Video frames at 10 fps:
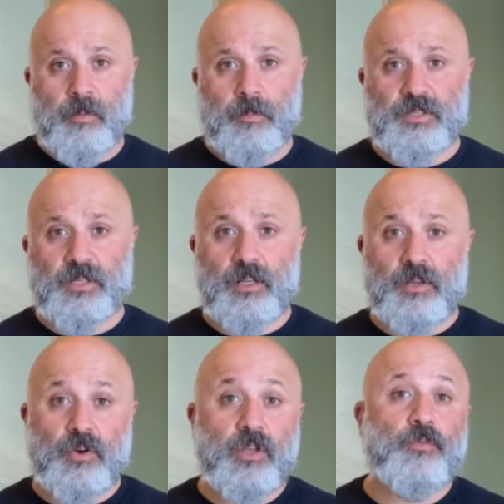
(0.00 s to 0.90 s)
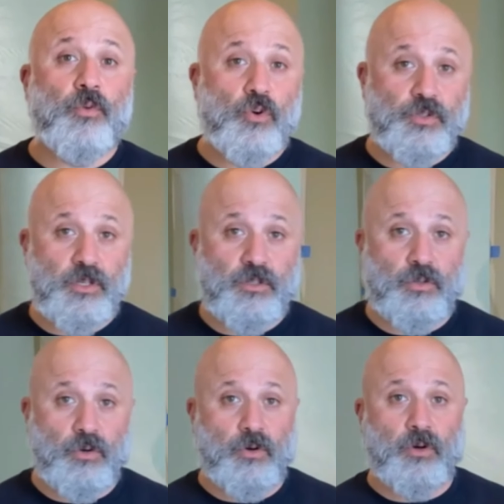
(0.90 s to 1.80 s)
Basically reinforces
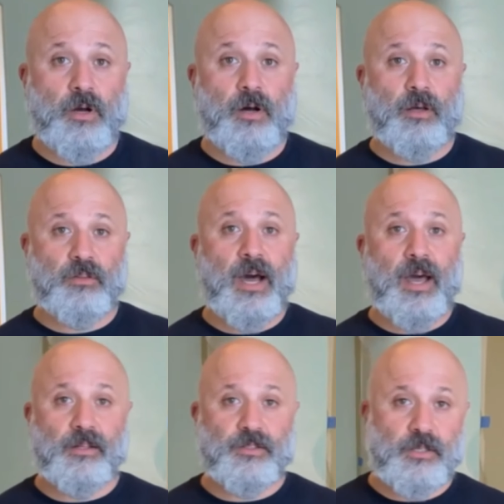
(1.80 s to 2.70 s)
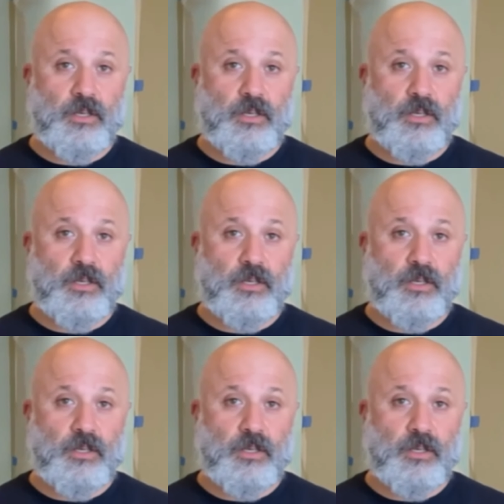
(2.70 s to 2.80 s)
your tiles.